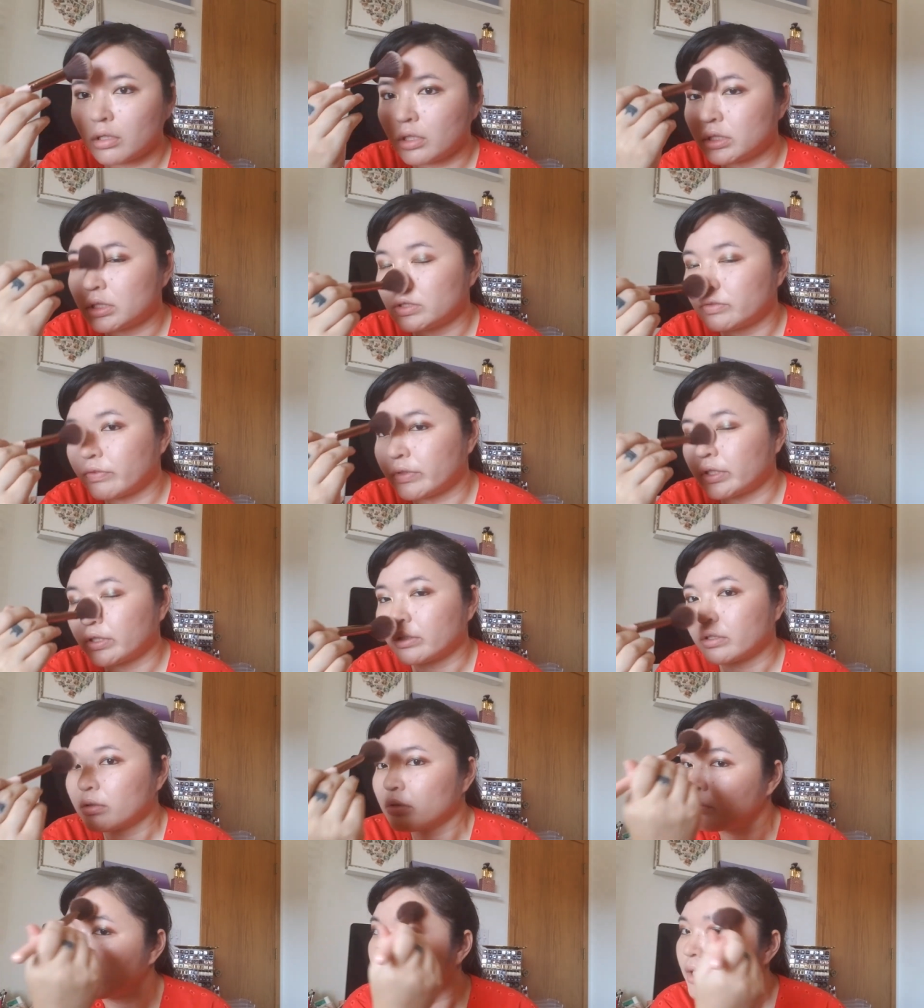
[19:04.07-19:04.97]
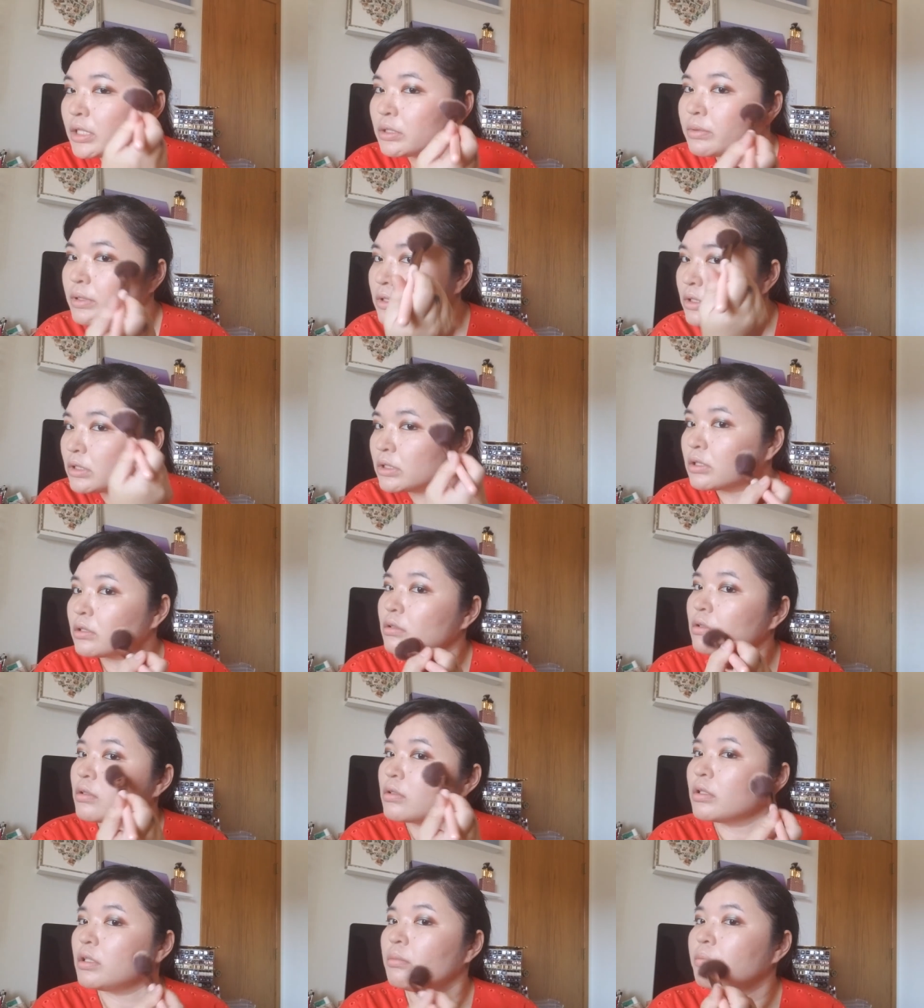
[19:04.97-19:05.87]
I just figured might as well just
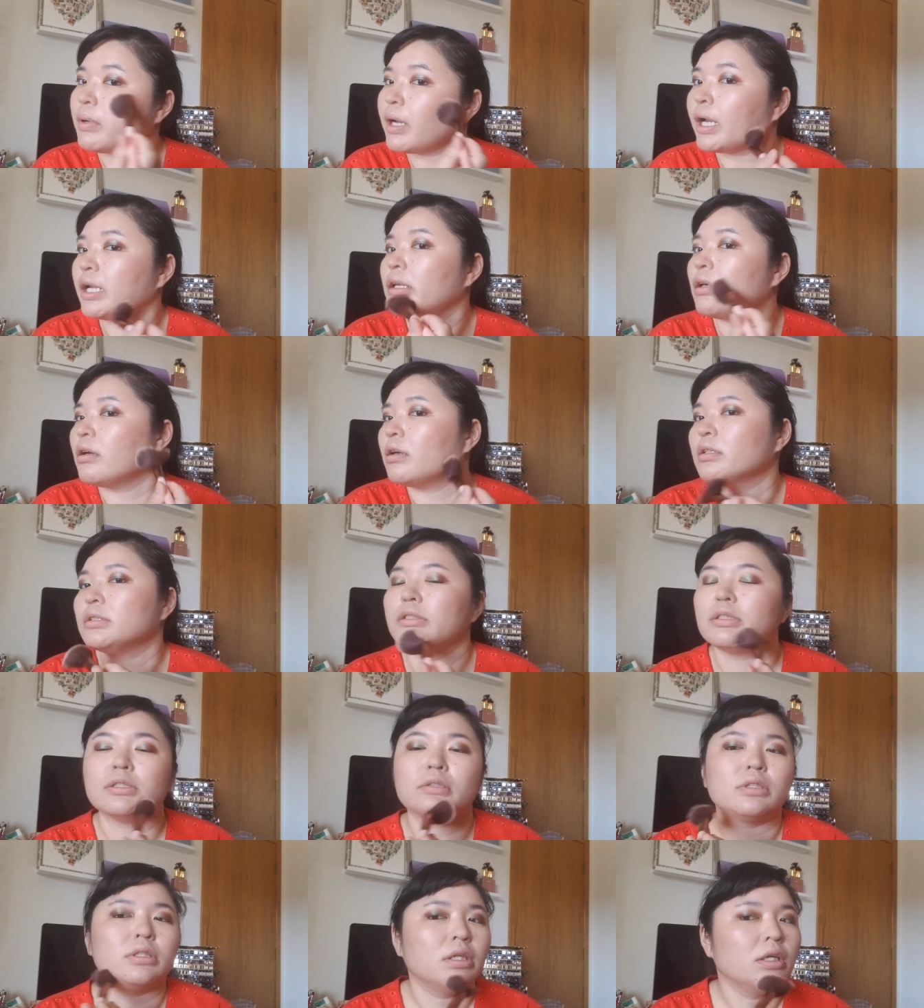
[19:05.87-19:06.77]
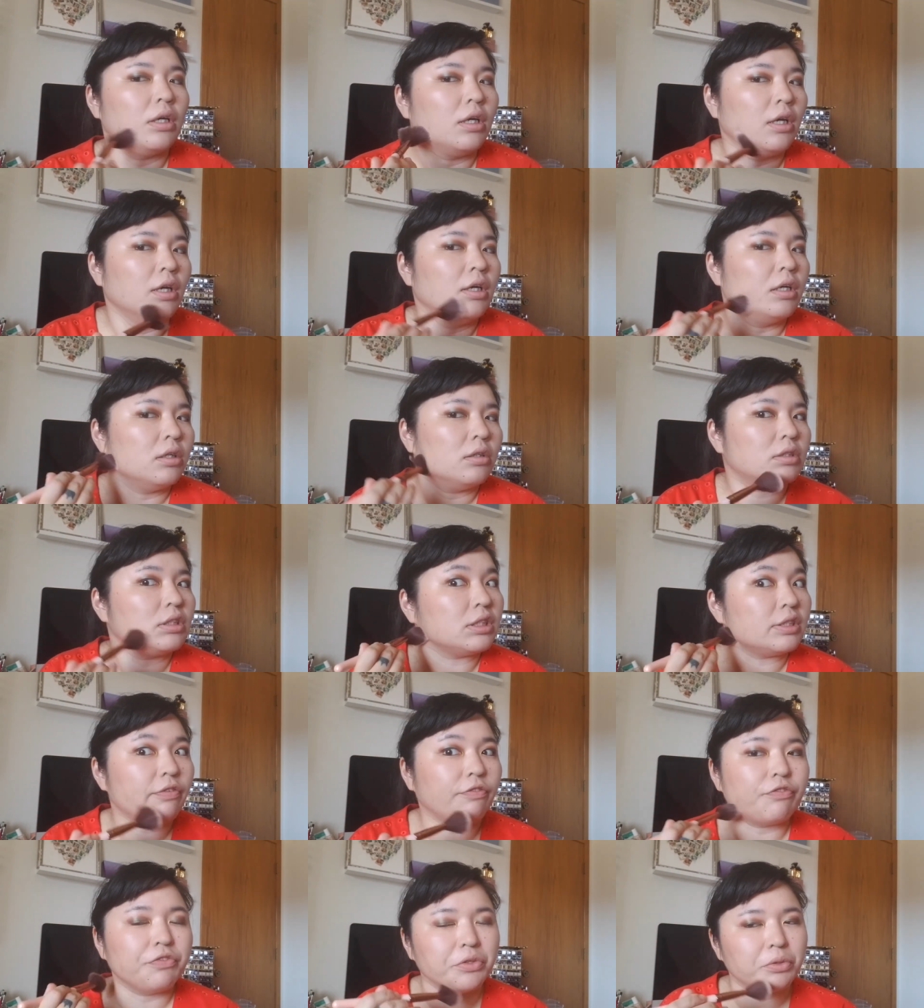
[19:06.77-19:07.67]
combine it all since there's just
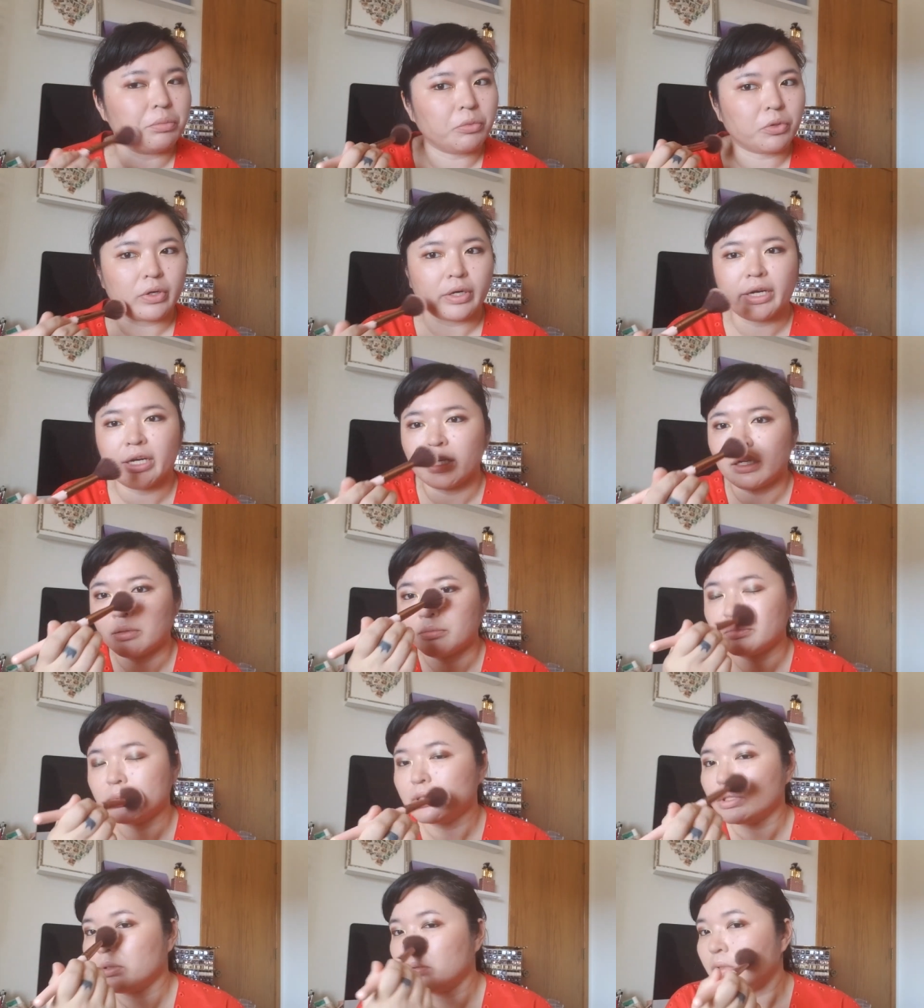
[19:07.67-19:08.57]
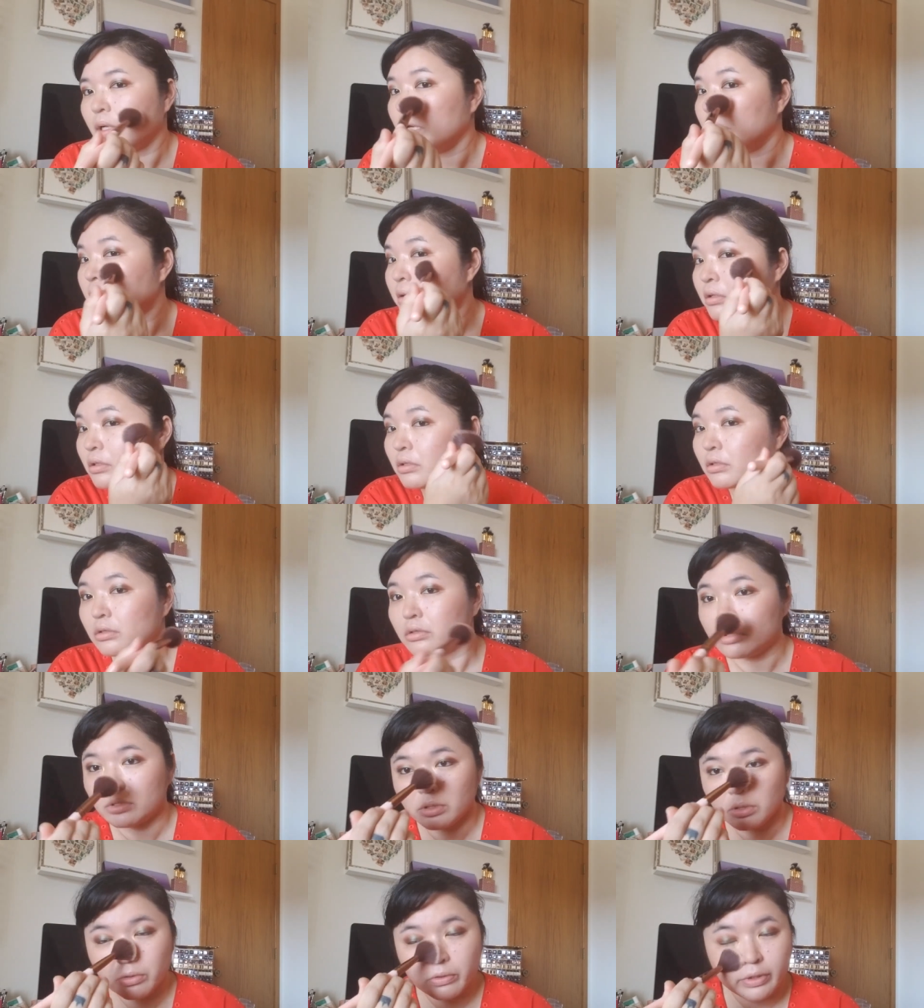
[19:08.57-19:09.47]
a few more items, so not
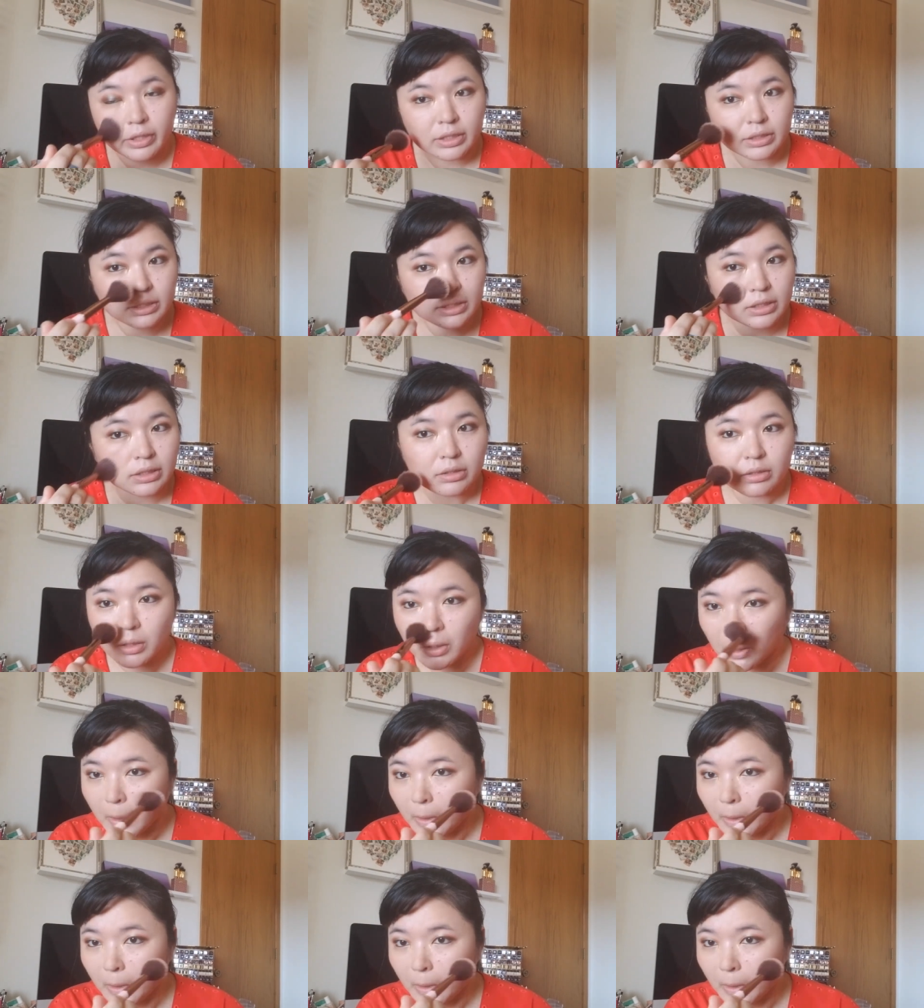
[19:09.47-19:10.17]
too crazy.